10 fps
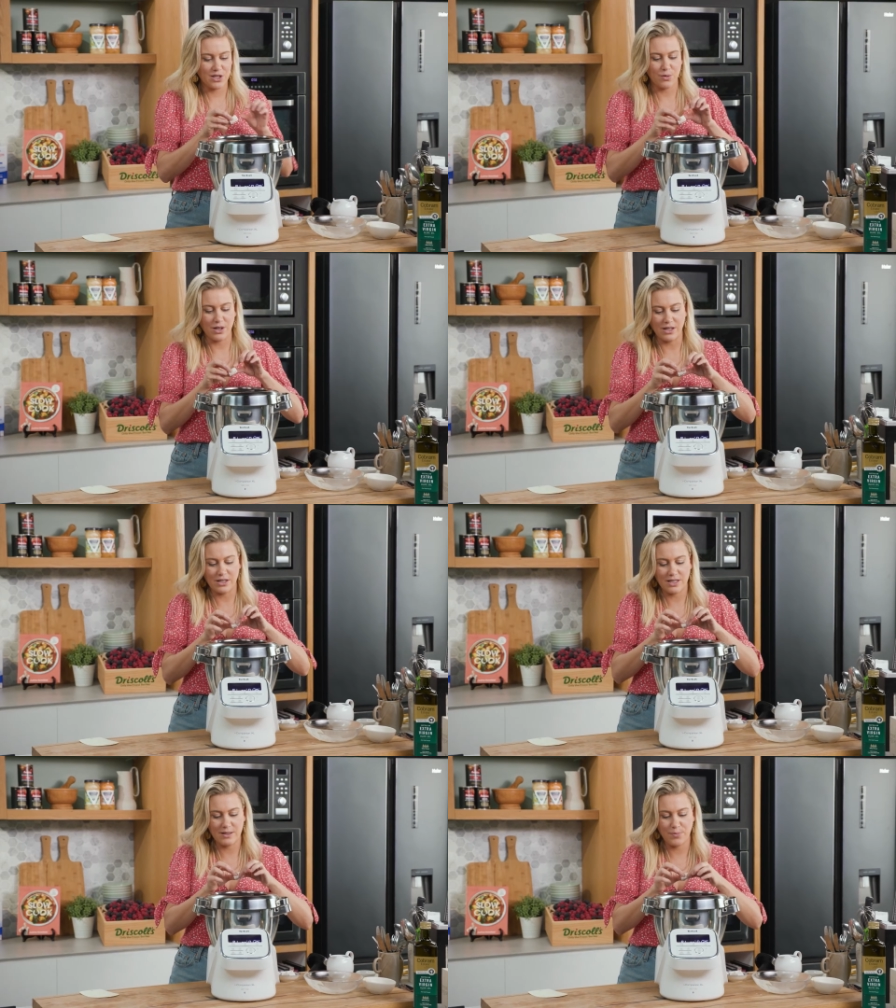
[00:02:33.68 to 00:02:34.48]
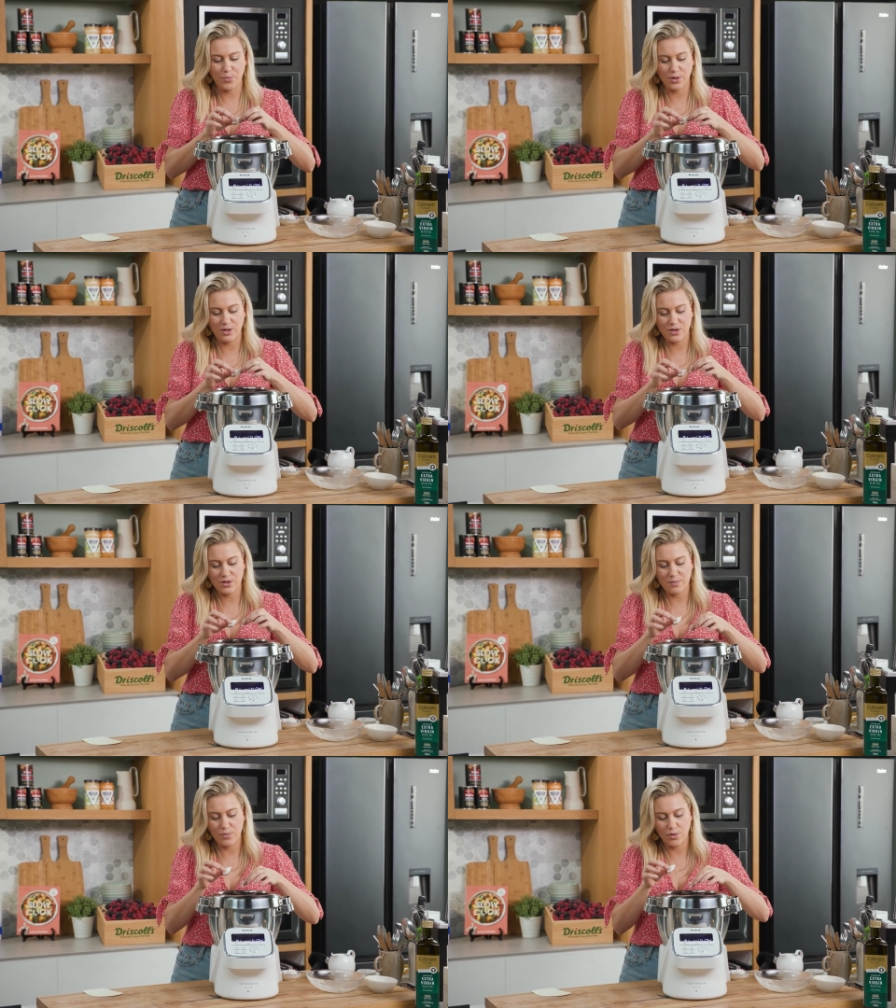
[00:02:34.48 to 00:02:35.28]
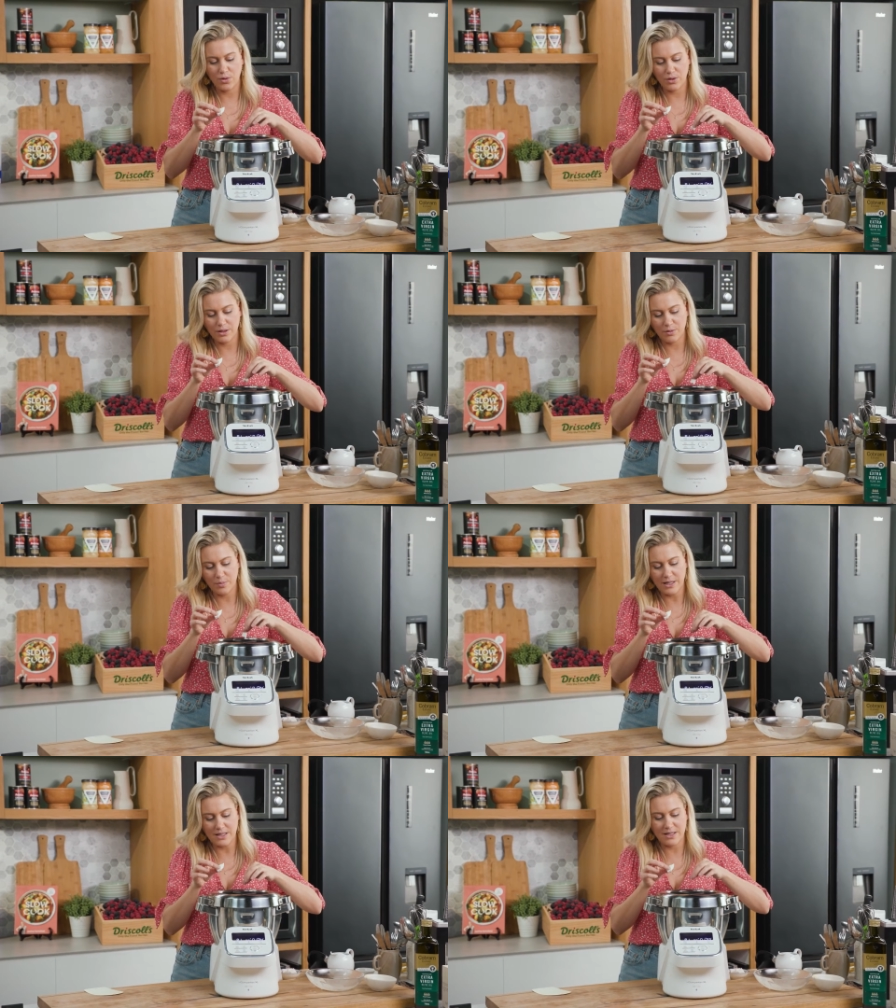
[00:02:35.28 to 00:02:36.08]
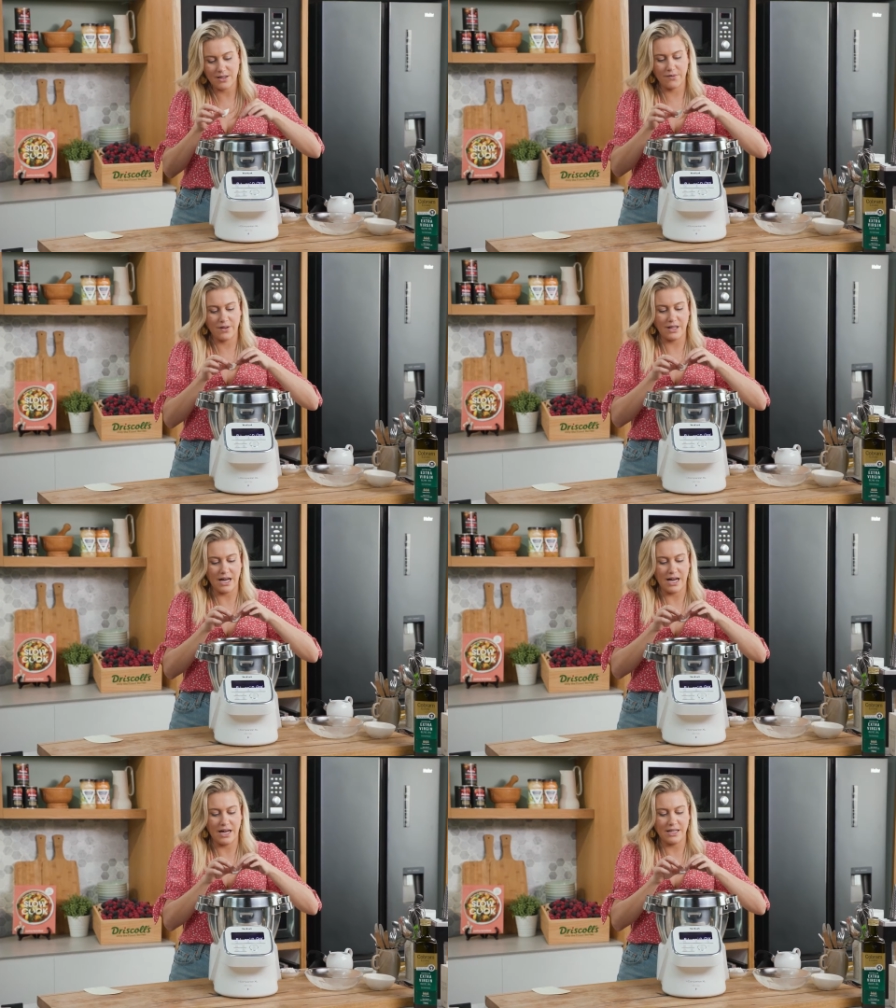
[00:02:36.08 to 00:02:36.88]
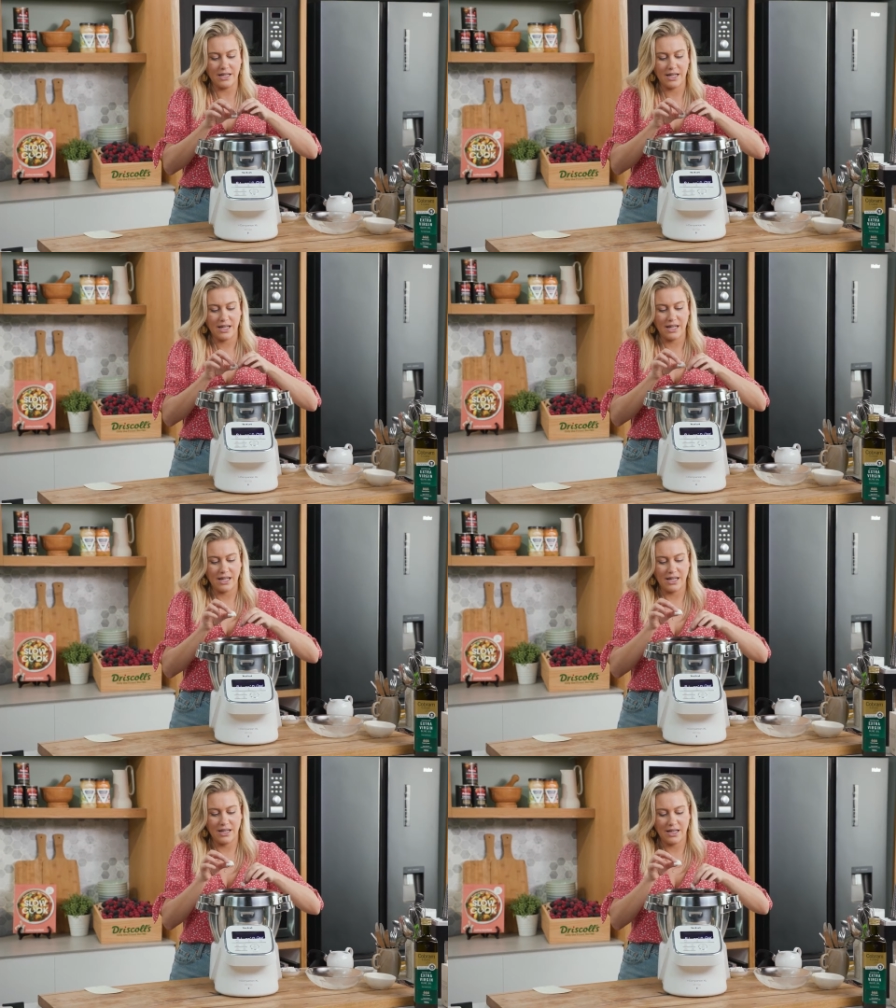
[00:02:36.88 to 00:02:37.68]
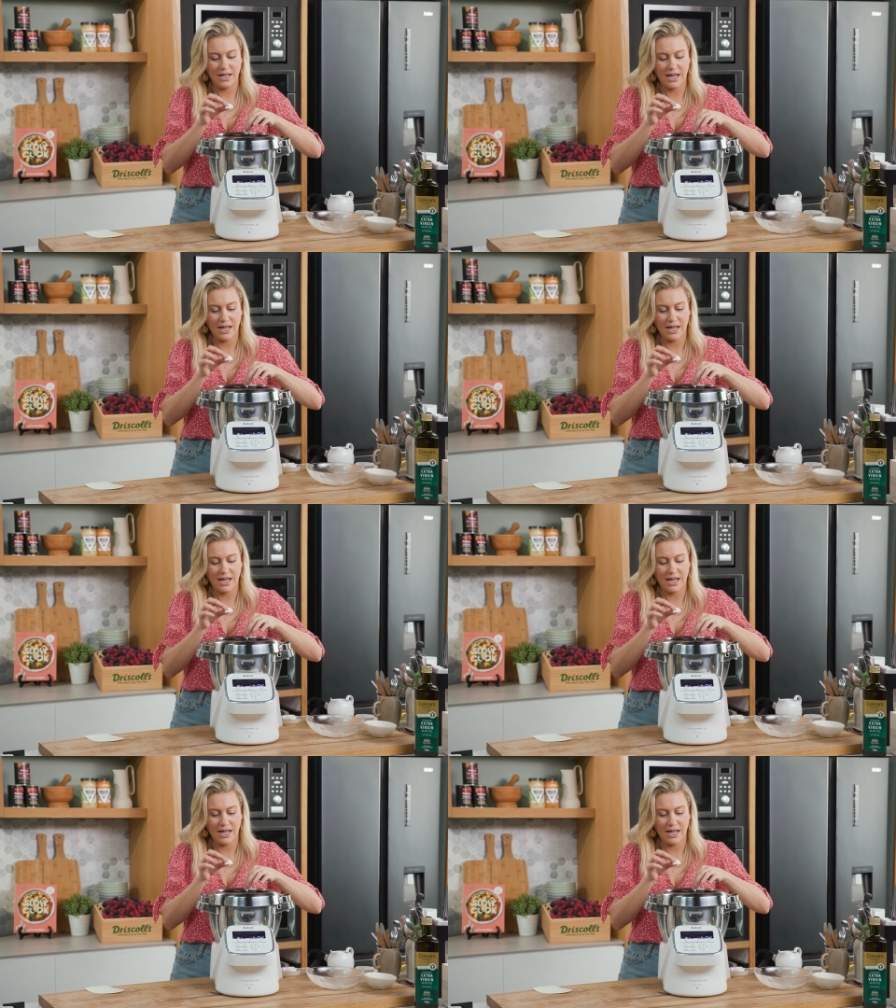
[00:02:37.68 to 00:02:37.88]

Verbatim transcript: just wanna just put small little bits of the lard in